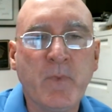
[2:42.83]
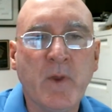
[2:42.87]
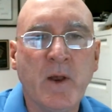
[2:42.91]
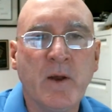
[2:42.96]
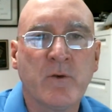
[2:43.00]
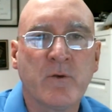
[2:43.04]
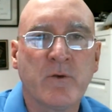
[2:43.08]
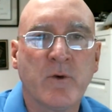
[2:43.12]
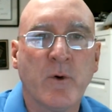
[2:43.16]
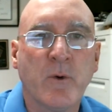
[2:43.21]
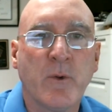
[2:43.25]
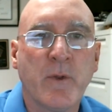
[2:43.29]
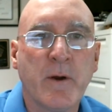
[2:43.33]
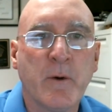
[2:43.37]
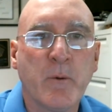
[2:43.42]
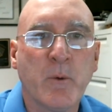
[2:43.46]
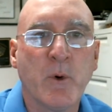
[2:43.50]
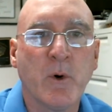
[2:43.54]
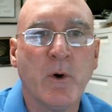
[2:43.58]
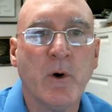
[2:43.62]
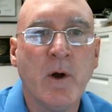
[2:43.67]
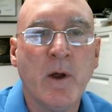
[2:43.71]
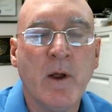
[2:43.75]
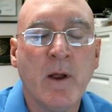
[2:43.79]
So they
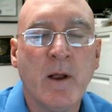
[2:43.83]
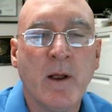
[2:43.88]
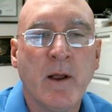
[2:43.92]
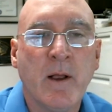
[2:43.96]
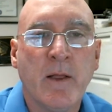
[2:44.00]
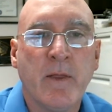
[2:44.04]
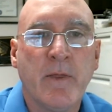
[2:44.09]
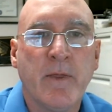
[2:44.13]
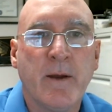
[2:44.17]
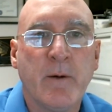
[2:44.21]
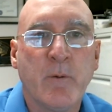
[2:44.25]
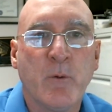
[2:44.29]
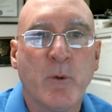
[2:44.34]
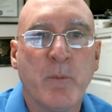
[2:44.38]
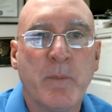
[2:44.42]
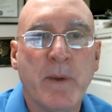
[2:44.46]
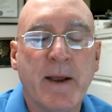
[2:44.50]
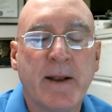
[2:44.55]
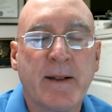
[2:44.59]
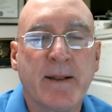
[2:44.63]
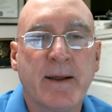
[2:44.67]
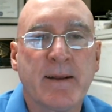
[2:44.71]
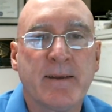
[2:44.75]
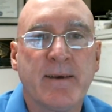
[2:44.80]
will they will
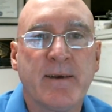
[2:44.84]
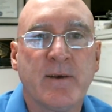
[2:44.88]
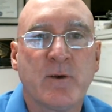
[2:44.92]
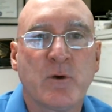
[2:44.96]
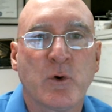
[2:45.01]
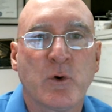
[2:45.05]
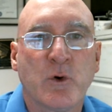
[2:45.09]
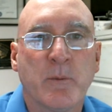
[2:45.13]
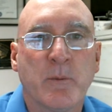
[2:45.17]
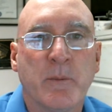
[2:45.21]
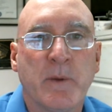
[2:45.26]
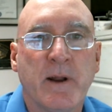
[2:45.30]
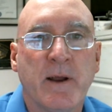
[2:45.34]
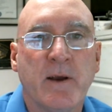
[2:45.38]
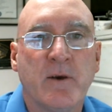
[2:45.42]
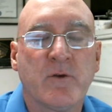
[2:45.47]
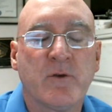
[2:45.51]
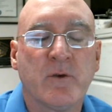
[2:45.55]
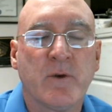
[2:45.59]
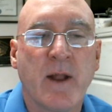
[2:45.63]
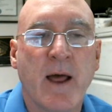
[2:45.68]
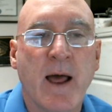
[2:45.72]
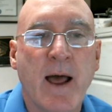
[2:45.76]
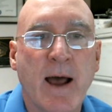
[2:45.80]
make that
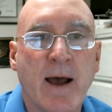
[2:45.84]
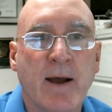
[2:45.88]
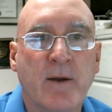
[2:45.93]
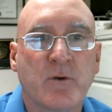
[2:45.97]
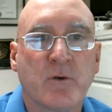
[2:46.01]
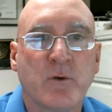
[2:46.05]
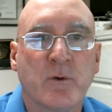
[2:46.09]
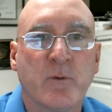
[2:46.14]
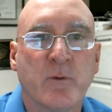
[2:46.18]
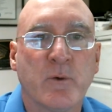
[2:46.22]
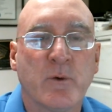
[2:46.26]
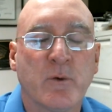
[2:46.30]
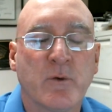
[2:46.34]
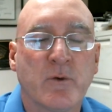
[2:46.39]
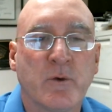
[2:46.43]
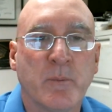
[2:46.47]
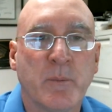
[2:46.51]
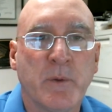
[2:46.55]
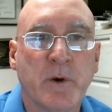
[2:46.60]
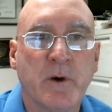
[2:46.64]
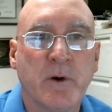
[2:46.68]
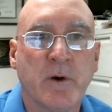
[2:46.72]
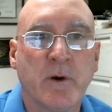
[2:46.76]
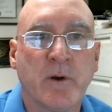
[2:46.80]
determination at your first
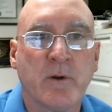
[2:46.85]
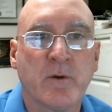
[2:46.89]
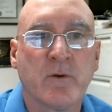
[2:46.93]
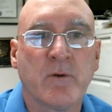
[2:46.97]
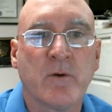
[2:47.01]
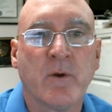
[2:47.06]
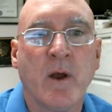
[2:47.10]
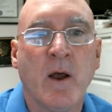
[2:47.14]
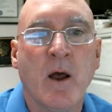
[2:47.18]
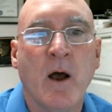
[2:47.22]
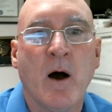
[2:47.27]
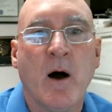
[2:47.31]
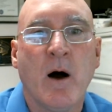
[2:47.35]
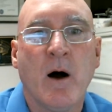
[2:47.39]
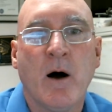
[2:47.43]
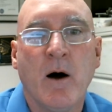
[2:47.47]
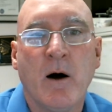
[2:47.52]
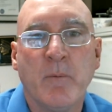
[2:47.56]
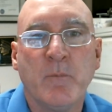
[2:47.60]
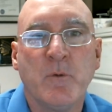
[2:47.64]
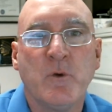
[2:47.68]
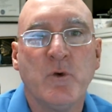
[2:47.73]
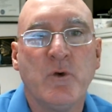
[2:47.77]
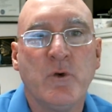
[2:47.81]
appearance.
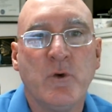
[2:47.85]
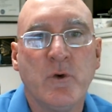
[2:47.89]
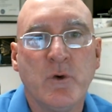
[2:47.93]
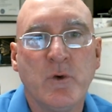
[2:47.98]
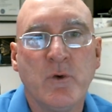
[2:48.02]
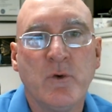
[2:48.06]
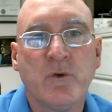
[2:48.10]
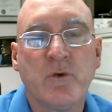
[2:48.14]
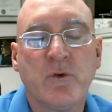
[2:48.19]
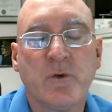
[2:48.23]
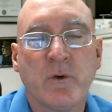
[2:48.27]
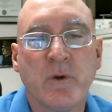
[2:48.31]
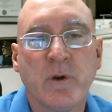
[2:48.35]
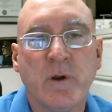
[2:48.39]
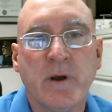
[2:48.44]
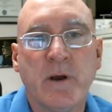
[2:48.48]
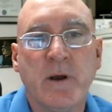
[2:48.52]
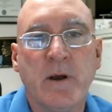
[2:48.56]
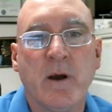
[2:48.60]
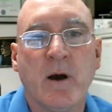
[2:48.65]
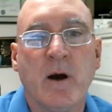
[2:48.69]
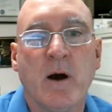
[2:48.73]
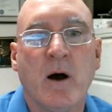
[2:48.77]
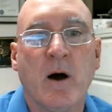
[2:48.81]
Um,
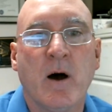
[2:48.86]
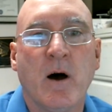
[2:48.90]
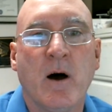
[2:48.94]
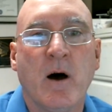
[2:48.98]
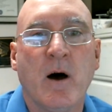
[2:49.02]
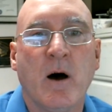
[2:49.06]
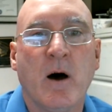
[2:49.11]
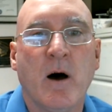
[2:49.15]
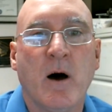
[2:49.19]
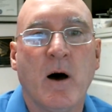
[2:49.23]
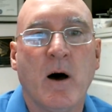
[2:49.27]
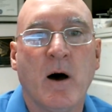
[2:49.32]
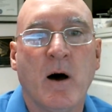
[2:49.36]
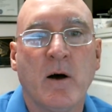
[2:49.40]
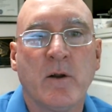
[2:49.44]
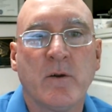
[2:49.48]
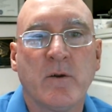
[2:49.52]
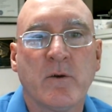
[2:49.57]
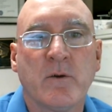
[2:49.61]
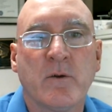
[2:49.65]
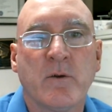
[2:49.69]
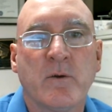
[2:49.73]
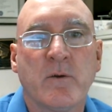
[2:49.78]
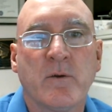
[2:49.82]
usually
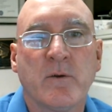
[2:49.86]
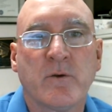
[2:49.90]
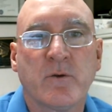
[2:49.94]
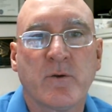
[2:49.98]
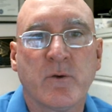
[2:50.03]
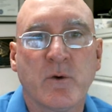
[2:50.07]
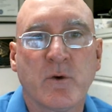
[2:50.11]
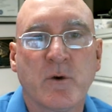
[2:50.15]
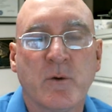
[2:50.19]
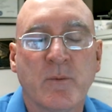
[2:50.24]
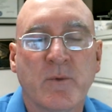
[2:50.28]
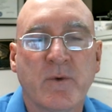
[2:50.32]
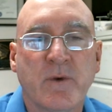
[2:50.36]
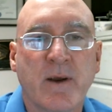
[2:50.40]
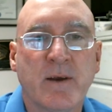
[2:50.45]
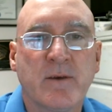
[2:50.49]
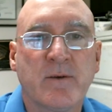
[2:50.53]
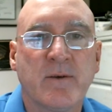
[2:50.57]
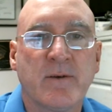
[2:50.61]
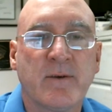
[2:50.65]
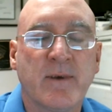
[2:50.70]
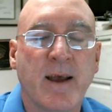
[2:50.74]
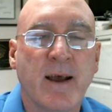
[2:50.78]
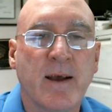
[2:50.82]
under the
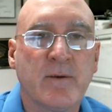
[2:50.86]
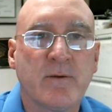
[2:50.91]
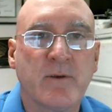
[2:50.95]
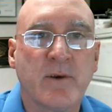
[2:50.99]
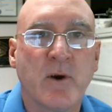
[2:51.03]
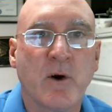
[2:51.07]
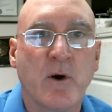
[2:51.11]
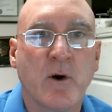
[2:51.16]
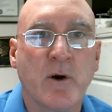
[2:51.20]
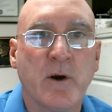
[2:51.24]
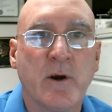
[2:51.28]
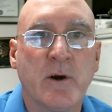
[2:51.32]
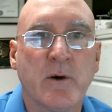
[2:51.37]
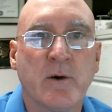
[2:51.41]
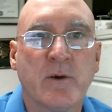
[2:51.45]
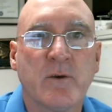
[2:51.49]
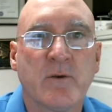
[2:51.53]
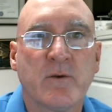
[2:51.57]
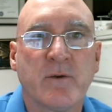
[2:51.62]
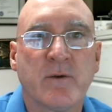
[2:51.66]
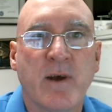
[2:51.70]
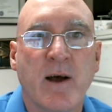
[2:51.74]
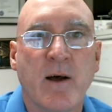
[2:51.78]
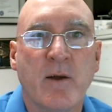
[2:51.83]
circumstances as they are here
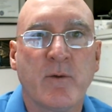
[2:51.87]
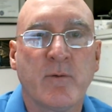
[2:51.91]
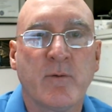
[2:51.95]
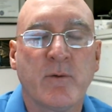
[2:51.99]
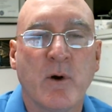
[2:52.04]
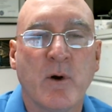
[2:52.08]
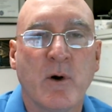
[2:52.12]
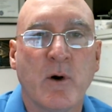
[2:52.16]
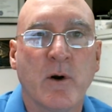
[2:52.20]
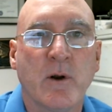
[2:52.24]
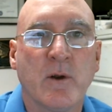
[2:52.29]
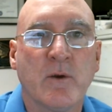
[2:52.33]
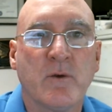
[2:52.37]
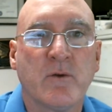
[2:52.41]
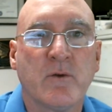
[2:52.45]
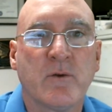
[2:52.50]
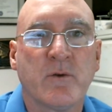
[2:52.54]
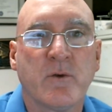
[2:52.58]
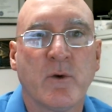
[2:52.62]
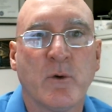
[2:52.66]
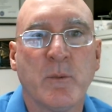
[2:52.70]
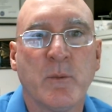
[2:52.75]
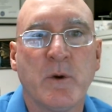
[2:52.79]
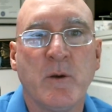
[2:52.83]
in South Florida,
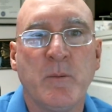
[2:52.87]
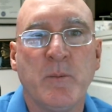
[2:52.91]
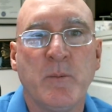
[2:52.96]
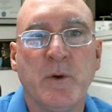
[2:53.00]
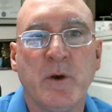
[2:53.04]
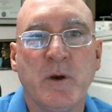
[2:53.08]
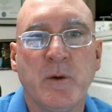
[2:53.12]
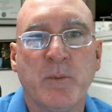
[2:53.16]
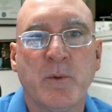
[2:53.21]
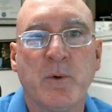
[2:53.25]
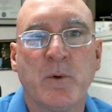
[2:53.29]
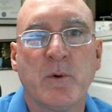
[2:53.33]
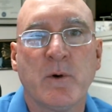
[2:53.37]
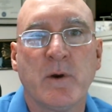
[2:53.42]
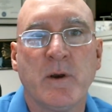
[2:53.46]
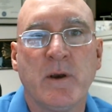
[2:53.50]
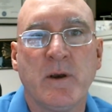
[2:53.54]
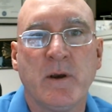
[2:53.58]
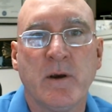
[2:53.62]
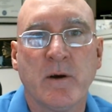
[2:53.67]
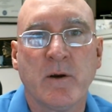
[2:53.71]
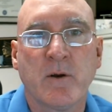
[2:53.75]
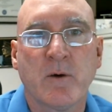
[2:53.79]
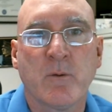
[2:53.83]
so many people
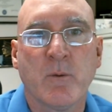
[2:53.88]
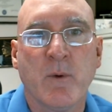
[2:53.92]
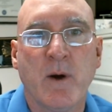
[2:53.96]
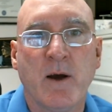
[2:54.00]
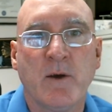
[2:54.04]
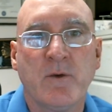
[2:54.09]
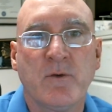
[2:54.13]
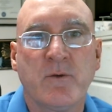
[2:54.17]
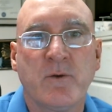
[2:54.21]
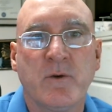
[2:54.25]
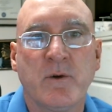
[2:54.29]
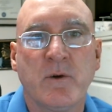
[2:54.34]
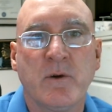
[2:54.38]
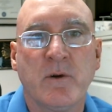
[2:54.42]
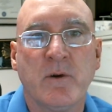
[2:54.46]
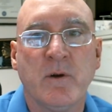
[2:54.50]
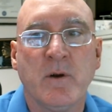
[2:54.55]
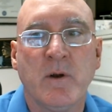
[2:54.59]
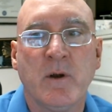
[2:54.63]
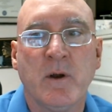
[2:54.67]
get arrested